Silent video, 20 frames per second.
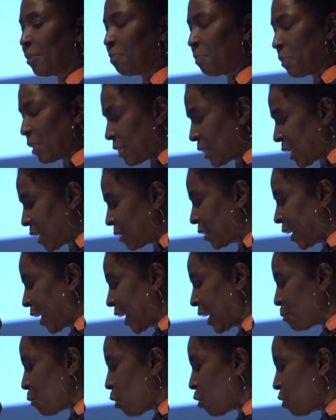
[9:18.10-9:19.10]
it then
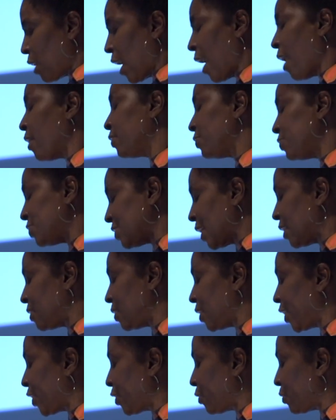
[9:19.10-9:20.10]
came, out of San
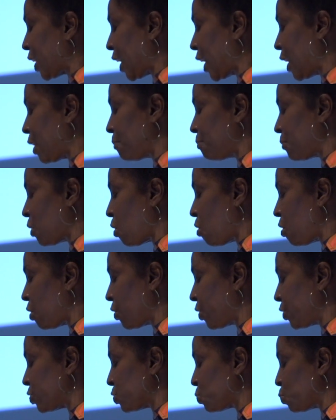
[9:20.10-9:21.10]
Diego came all
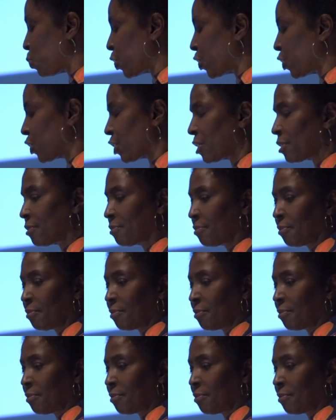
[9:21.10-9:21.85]
this work